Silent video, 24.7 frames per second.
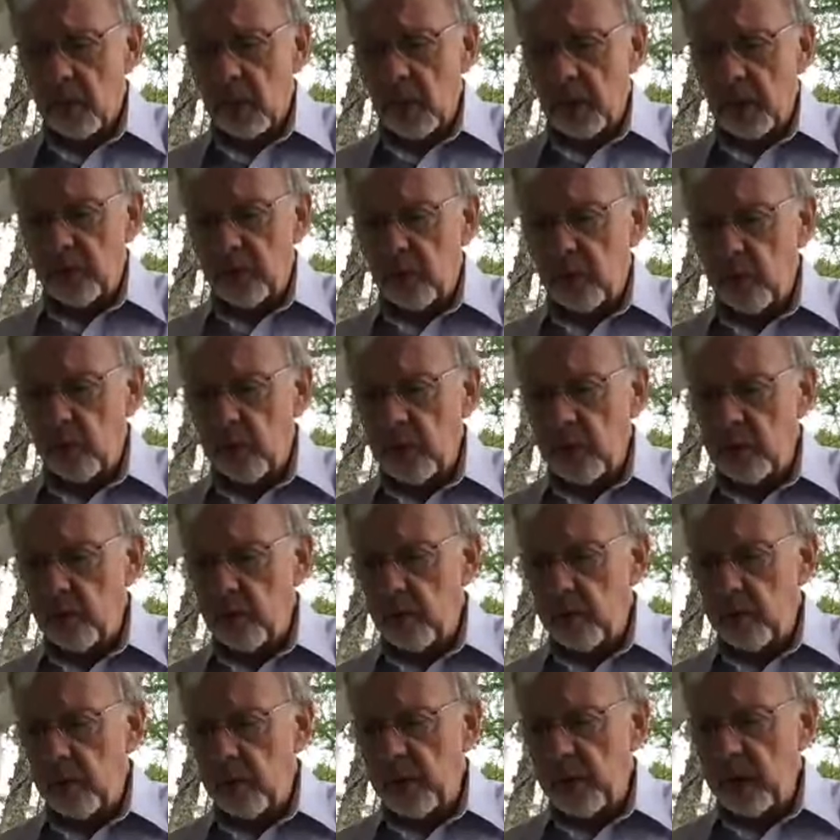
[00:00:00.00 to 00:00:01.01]
So when,
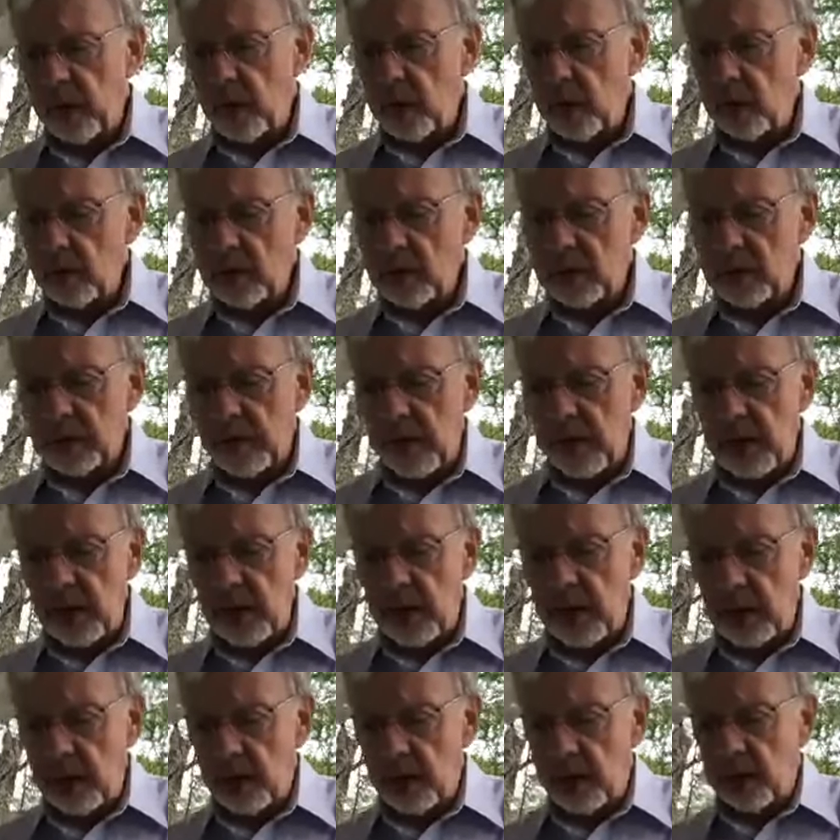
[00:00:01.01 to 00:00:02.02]
when we
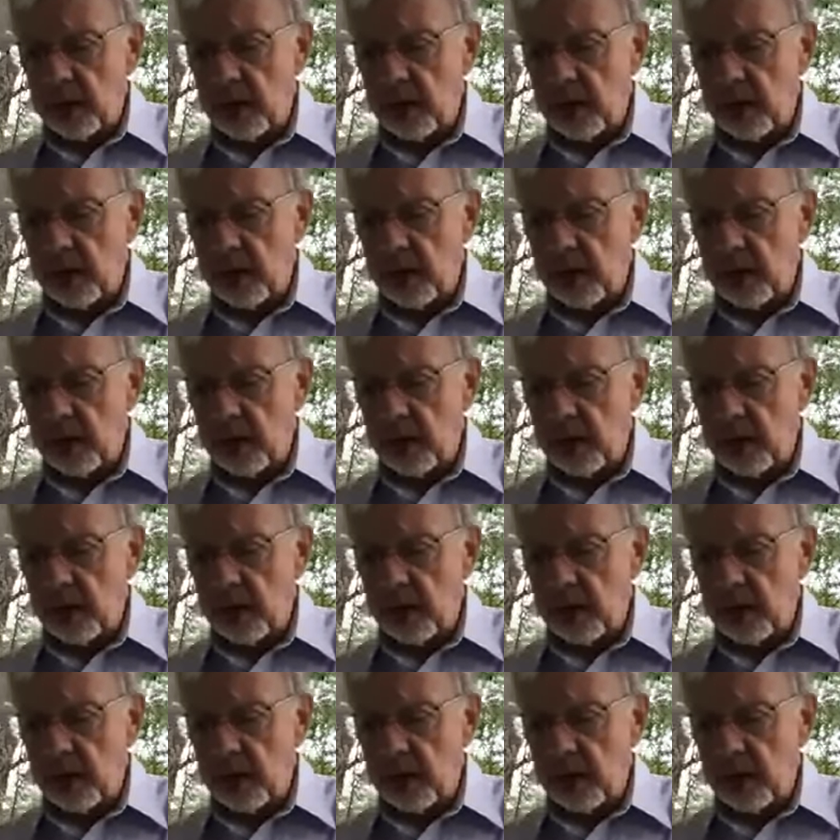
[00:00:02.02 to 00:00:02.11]
understand